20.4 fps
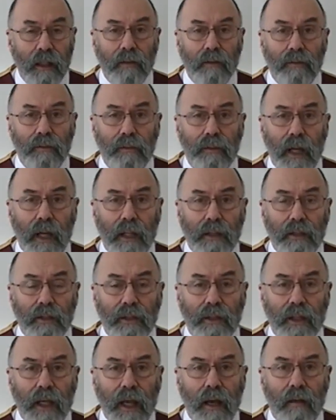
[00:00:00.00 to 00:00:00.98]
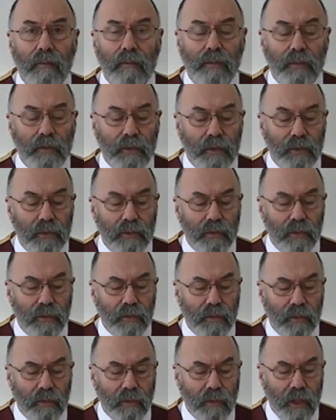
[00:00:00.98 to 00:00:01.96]
race cams
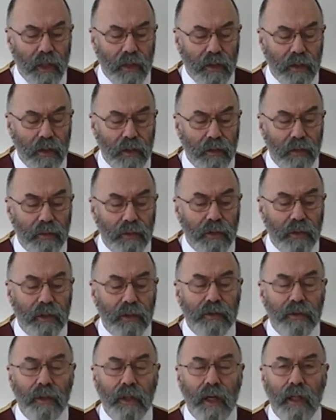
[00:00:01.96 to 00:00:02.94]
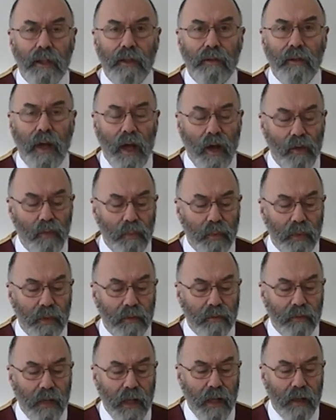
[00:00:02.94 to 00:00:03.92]
are used that are trying to open the
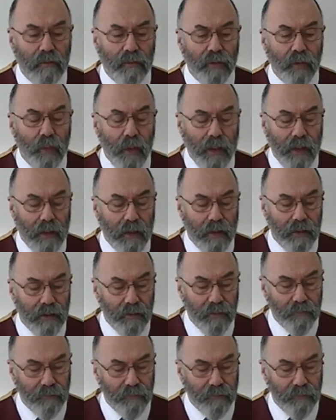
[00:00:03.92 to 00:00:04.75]
valve quickly.